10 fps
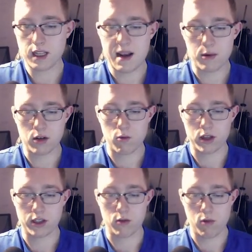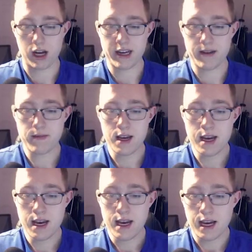and we're going to run to the right,
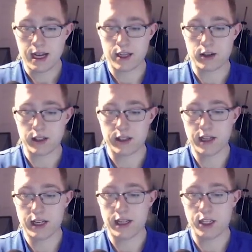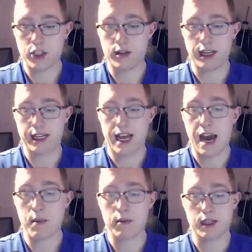and you're going to see that I shoot that
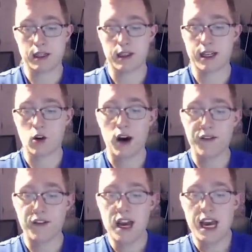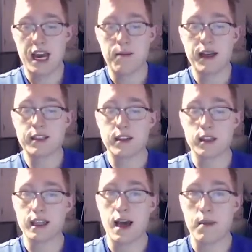gap. I'm going to click off, and
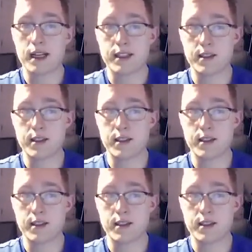basically that makes the